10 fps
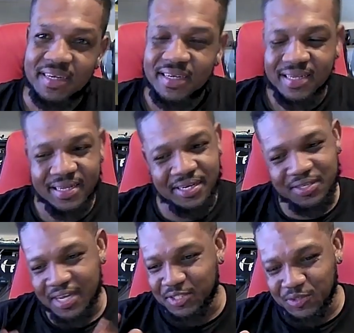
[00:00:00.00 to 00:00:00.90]
You know,
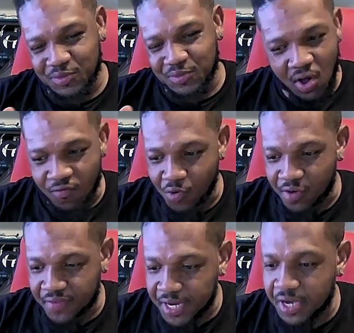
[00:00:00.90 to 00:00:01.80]
that's too long for a
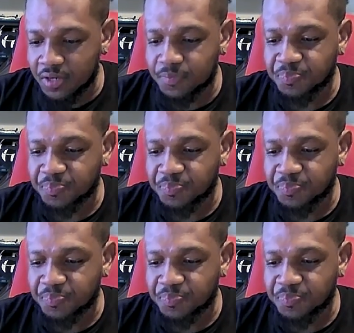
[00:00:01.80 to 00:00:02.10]
video.